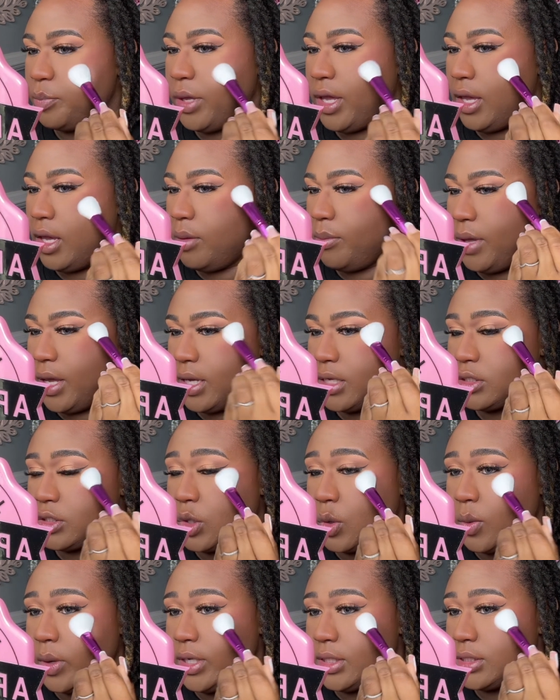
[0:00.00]
pigment is
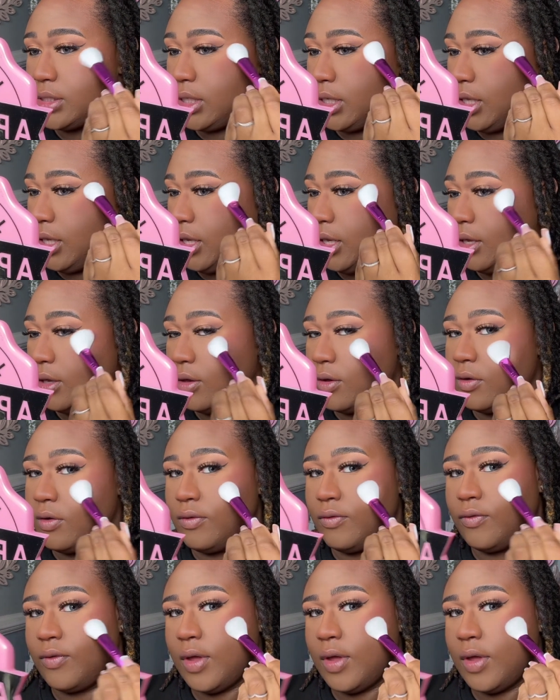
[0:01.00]
going to give.